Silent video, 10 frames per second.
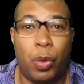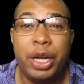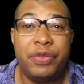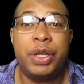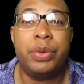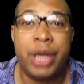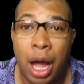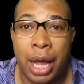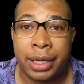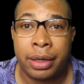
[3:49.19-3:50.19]
What have you
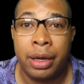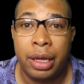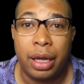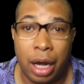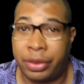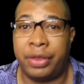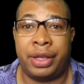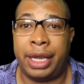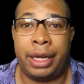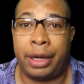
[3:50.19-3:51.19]
done other
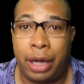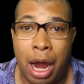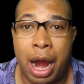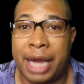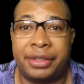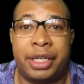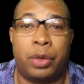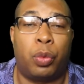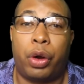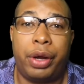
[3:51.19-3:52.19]
than get in a car
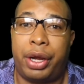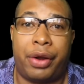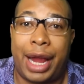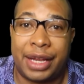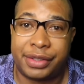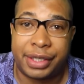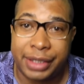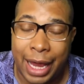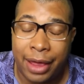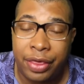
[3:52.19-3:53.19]
accident and worry her ass to
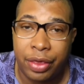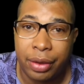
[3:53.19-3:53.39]
death?